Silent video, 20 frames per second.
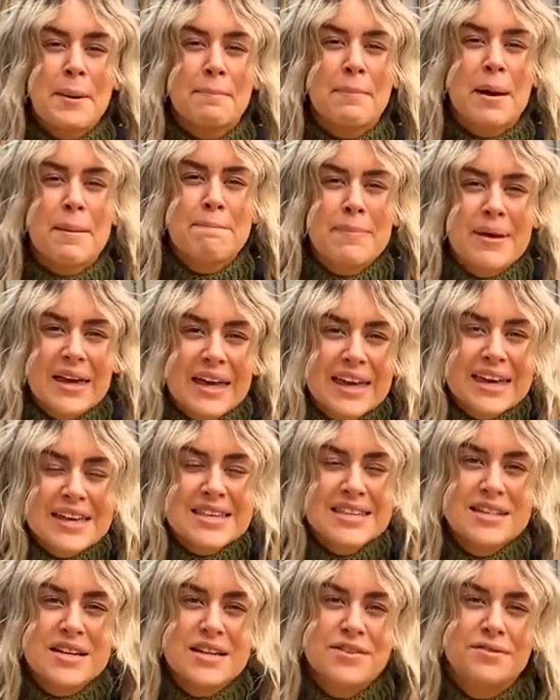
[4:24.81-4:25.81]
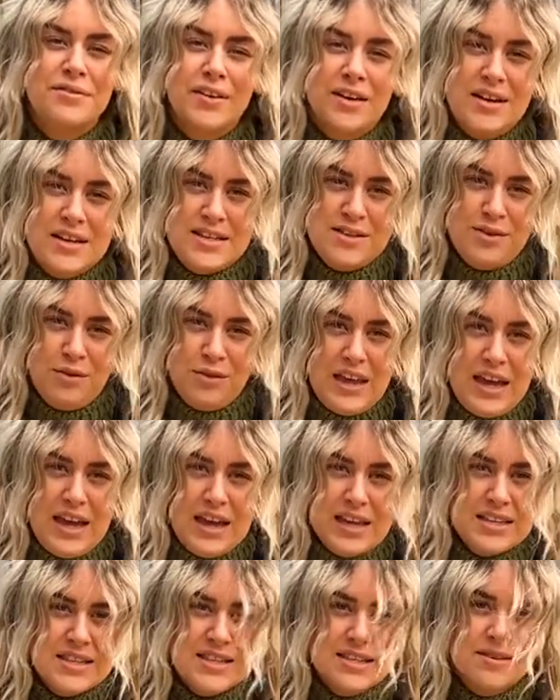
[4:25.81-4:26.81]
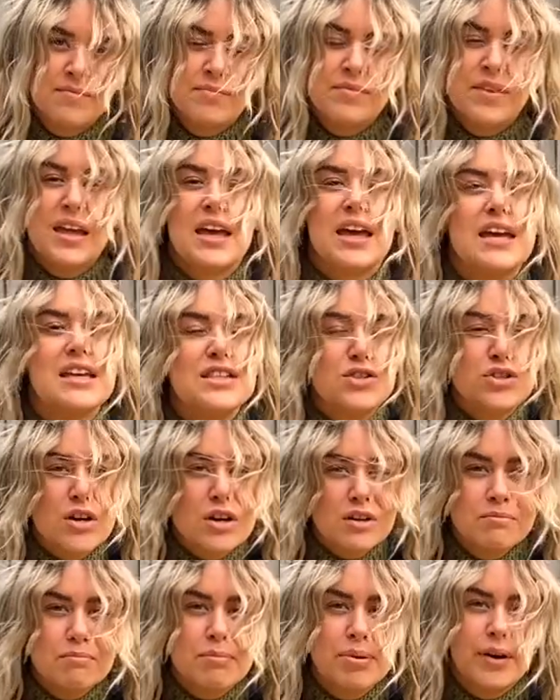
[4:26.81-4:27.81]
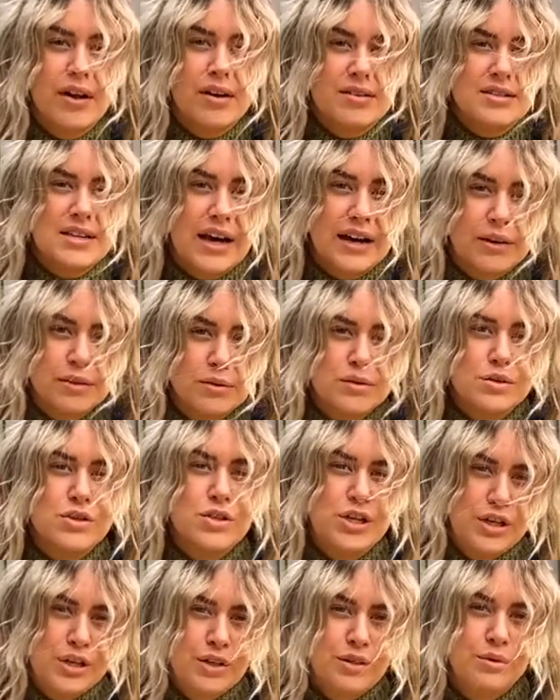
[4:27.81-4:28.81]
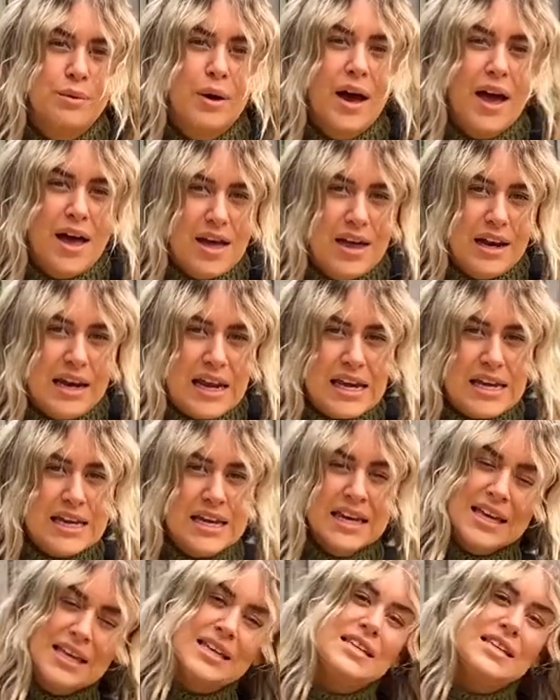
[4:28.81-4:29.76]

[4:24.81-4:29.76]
My biggest advice on this is don't plant out too early.